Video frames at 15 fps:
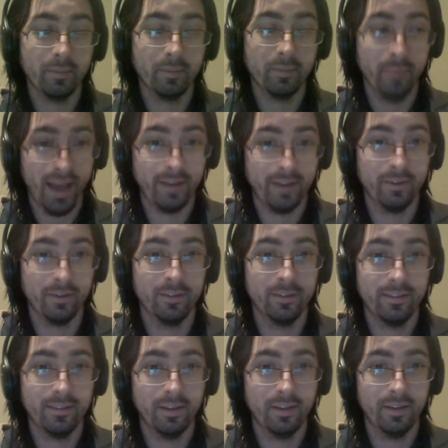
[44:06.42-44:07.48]
matters.
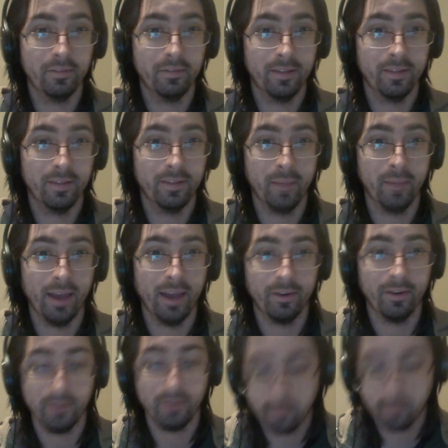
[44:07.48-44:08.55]
It definitely
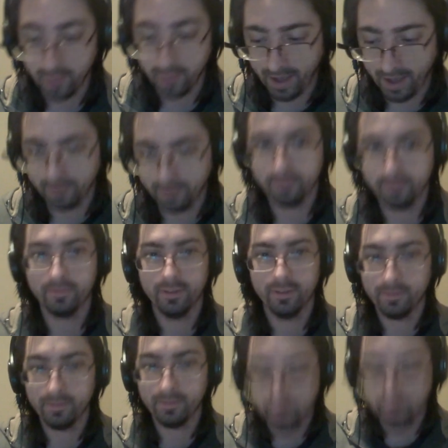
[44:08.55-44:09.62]
matters. It matters
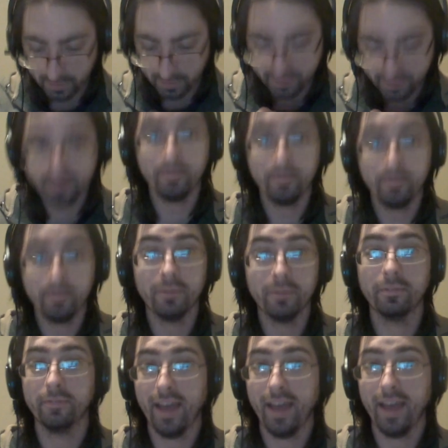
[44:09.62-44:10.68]
just for the simple
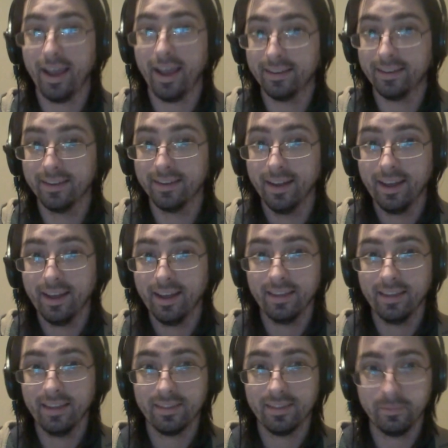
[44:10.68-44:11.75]
fact
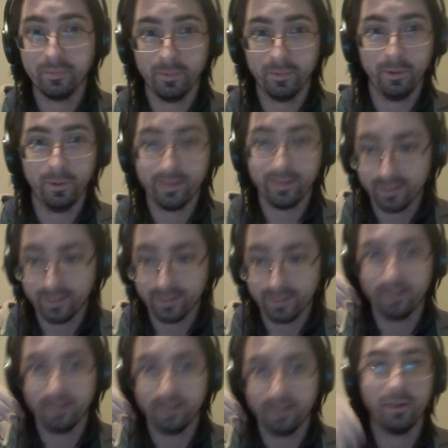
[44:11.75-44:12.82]
that the world isn't
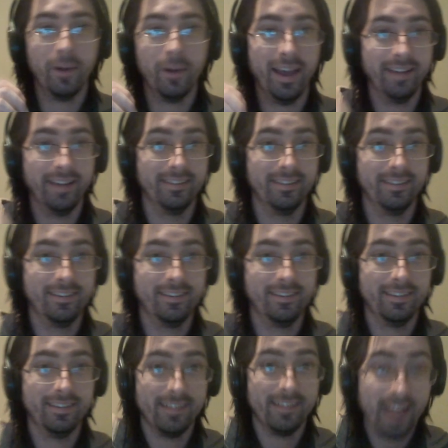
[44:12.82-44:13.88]
going to go ahead and
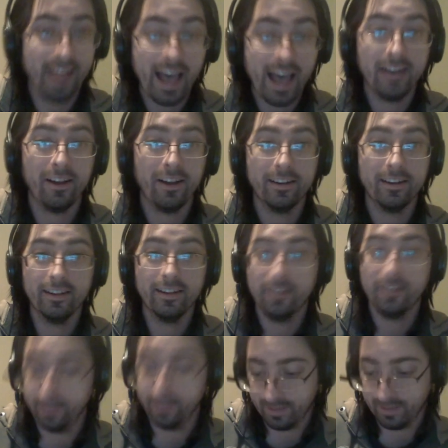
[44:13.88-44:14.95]
slide on
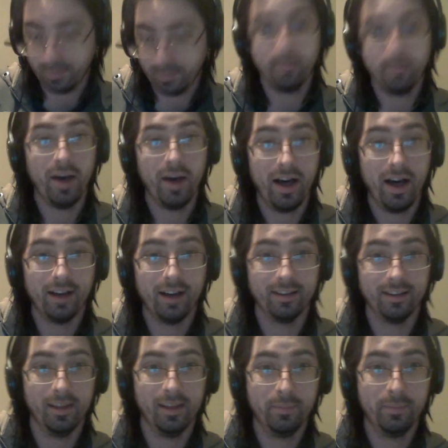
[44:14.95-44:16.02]
into some
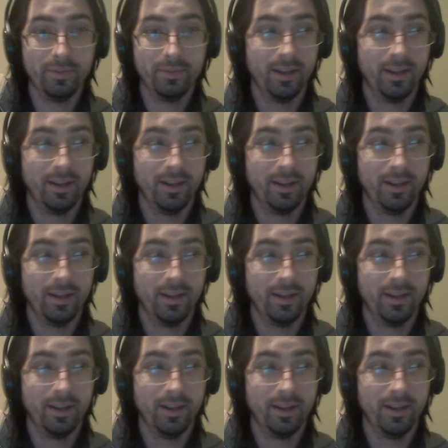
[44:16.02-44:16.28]
apocalypse